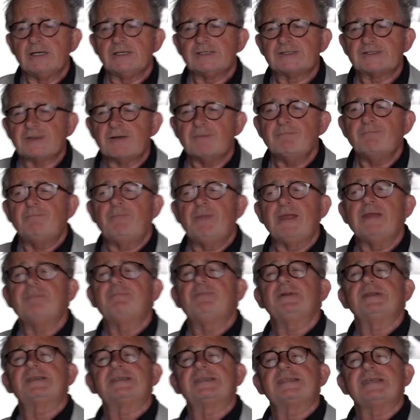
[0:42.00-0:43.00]
some
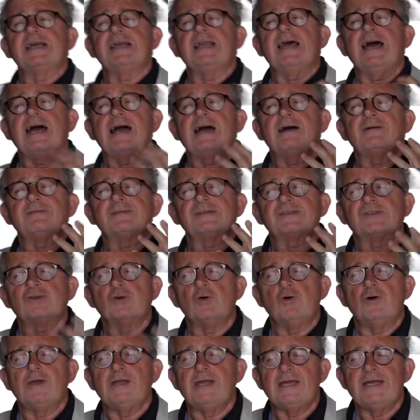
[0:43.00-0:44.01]
people still have
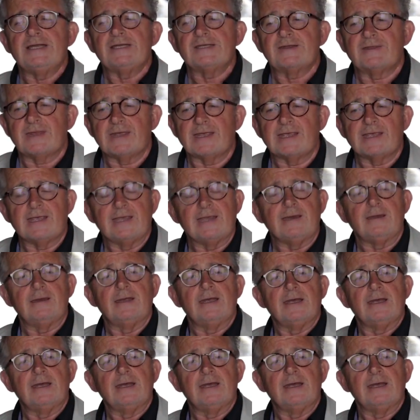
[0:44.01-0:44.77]
Stone Age thinking